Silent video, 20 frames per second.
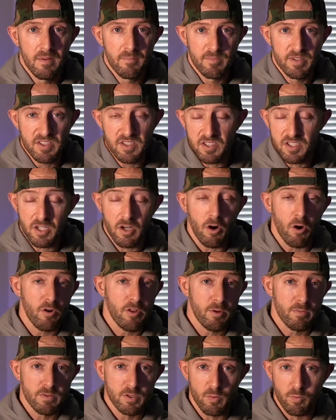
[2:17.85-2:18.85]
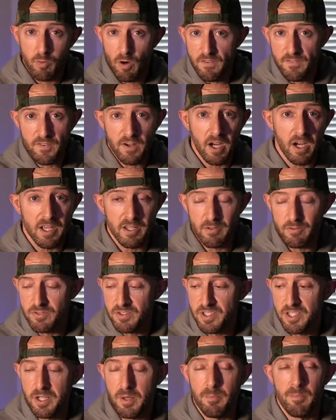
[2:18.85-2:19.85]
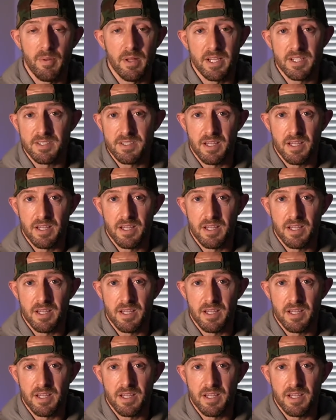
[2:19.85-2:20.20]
This is a card that was rough cut. You'll see complaints.